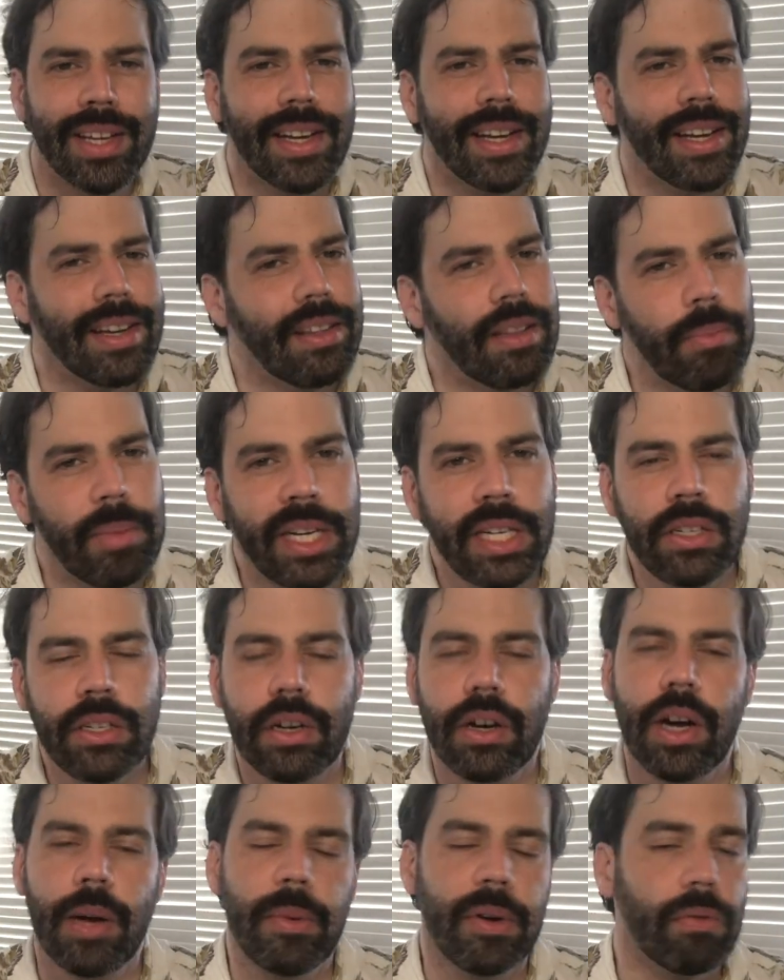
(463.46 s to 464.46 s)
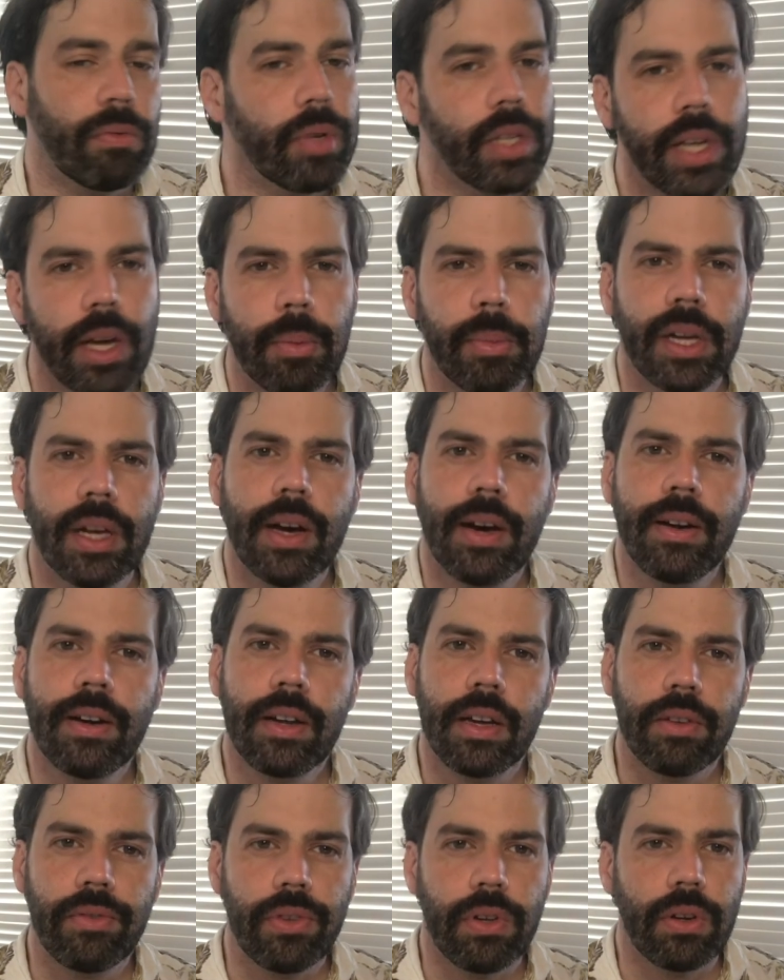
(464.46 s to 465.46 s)
In the meantime, it really helped me out
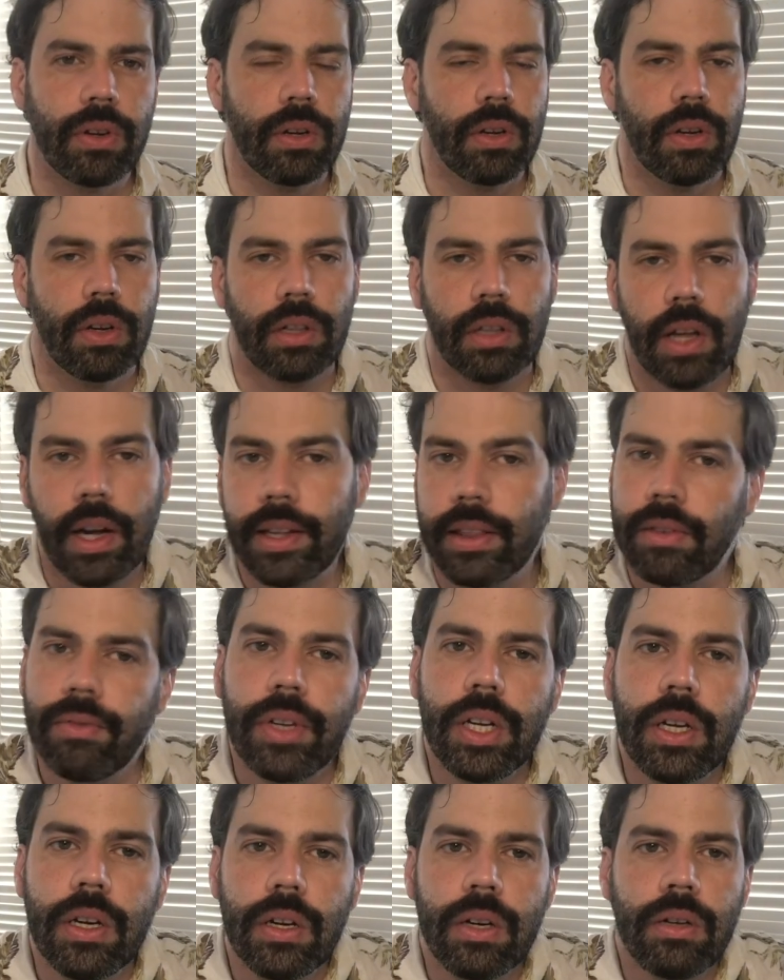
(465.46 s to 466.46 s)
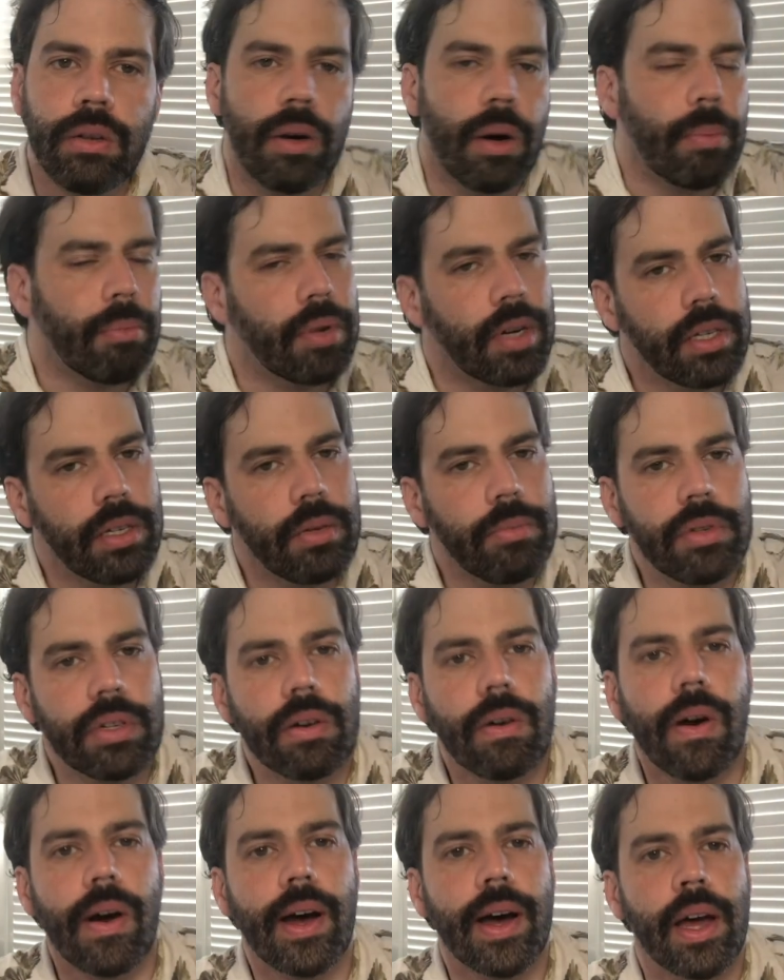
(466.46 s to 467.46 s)
if you could like the video, press
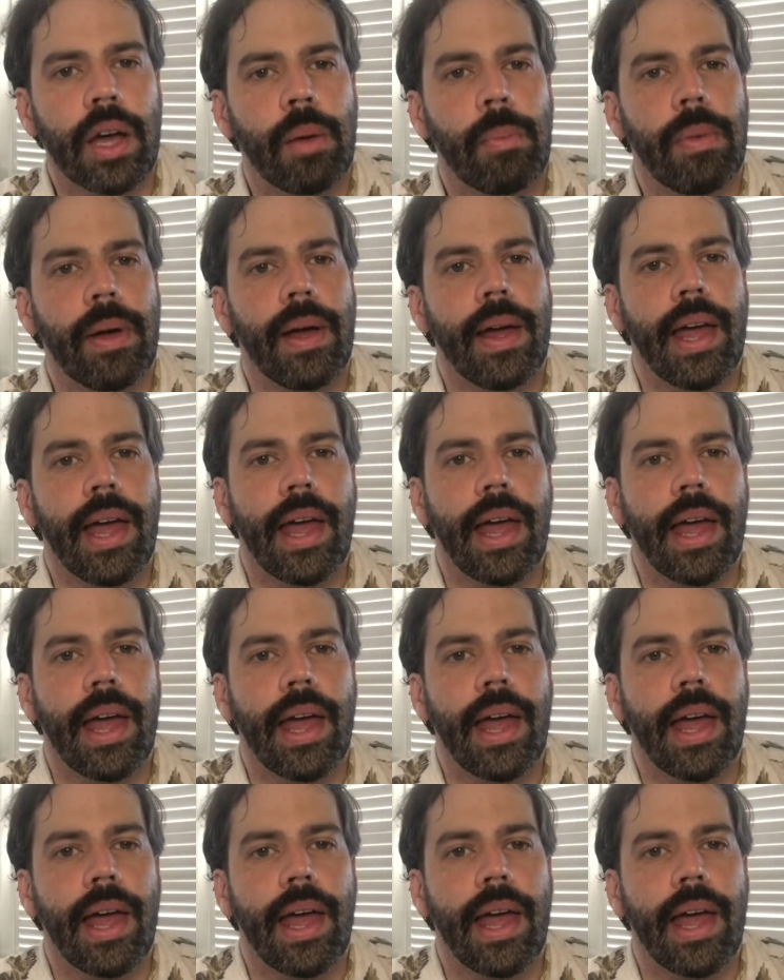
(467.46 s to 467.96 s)
subscribe,